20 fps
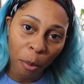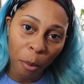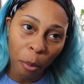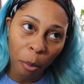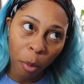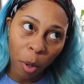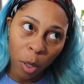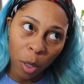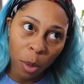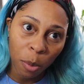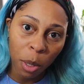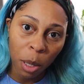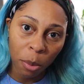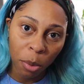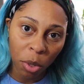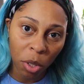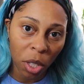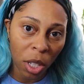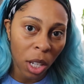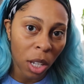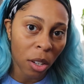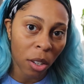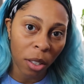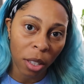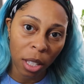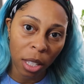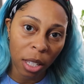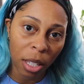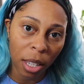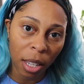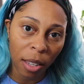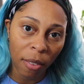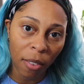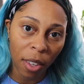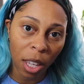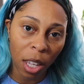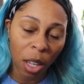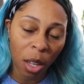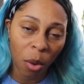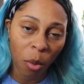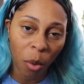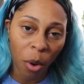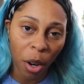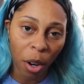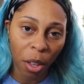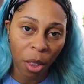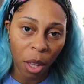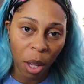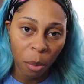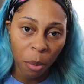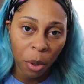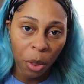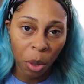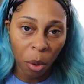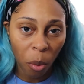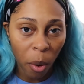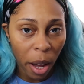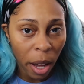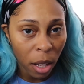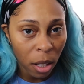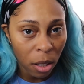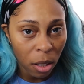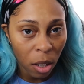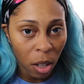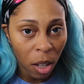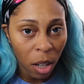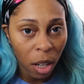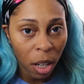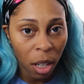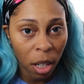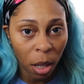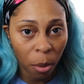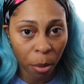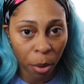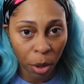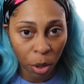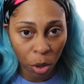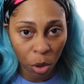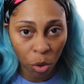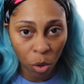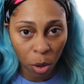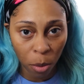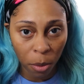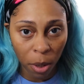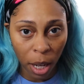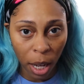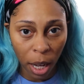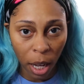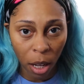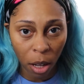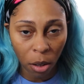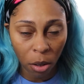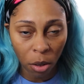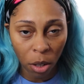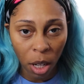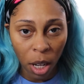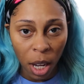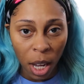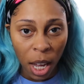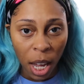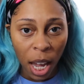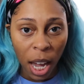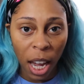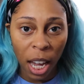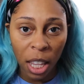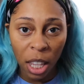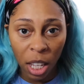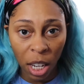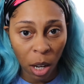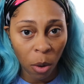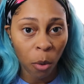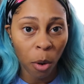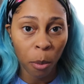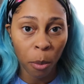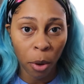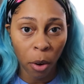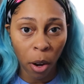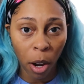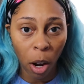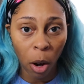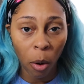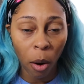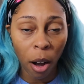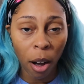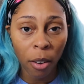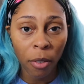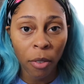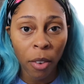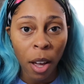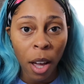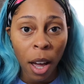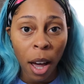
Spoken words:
most people see it on the TV, where they put the wax on, they put the strip down, and then they rip your hair off.